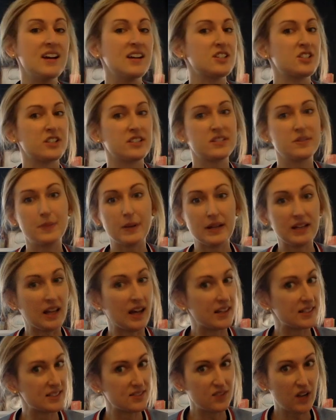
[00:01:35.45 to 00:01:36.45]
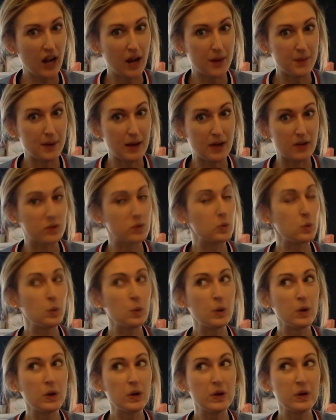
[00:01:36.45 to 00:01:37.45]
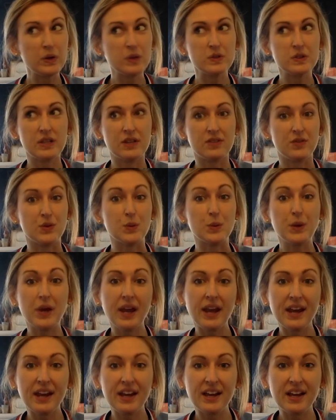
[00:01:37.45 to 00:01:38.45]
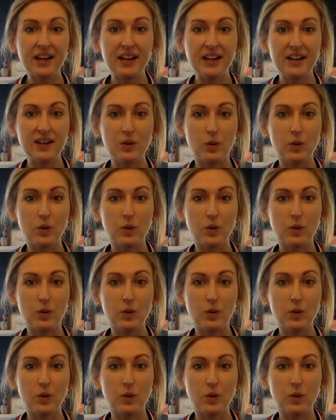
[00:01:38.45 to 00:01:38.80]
Just spend lots of time outdoors if you can,